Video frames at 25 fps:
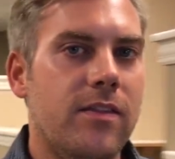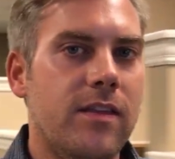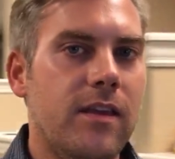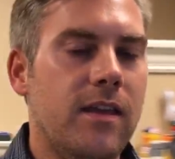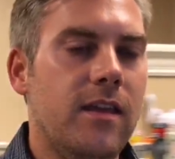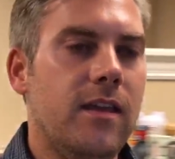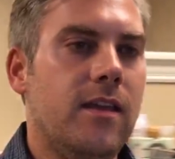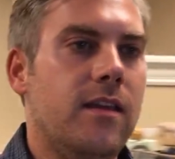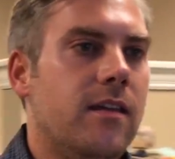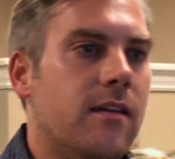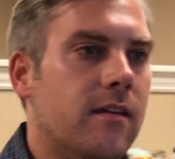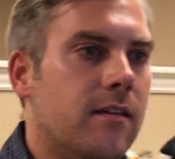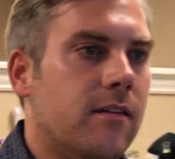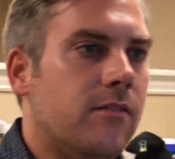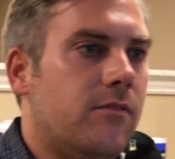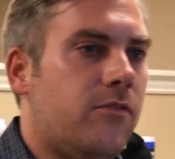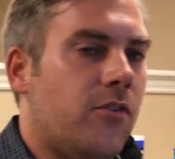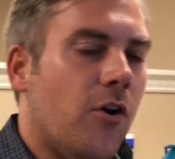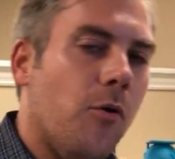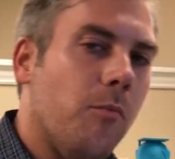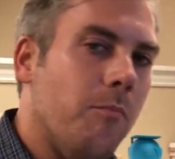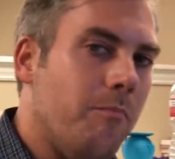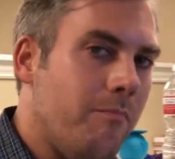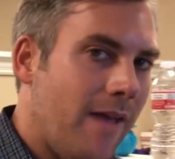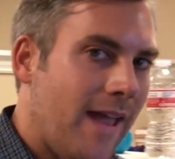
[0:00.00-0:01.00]
the
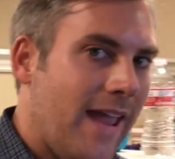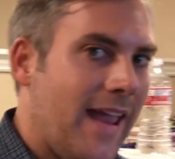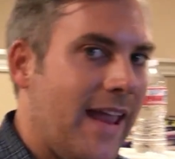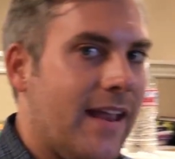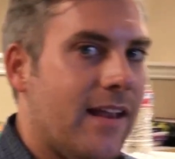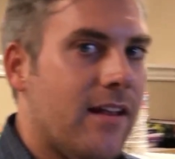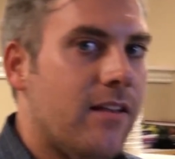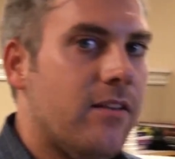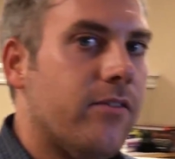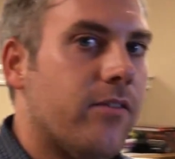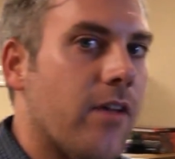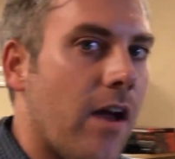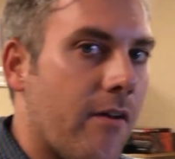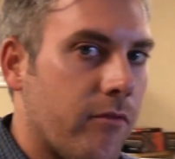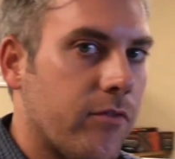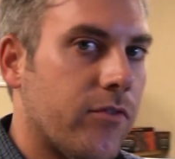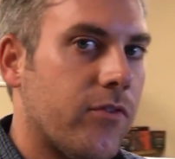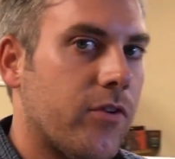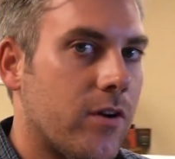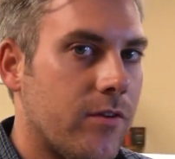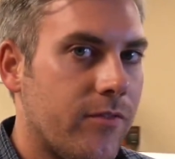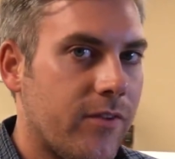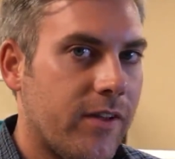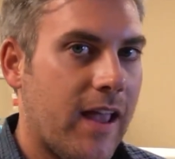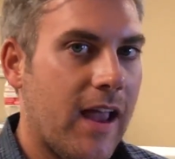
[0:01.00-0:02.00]
domains of a
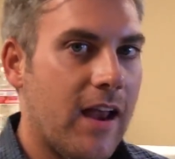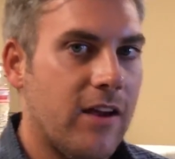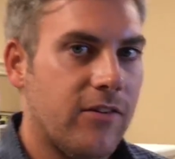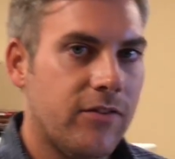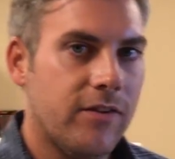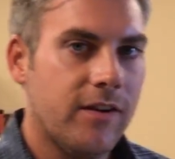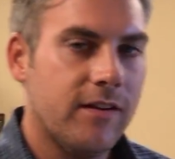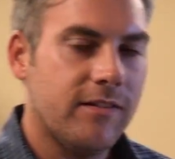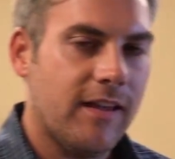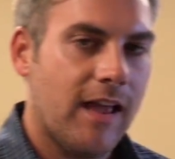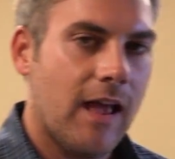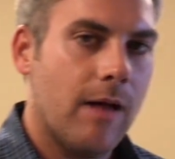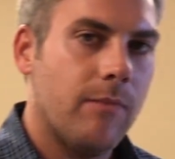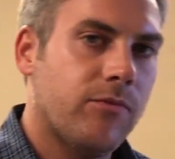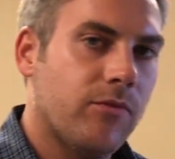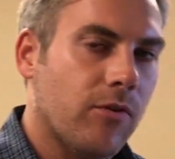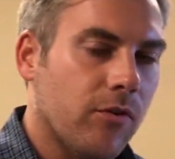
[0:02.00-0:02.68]
certification exam,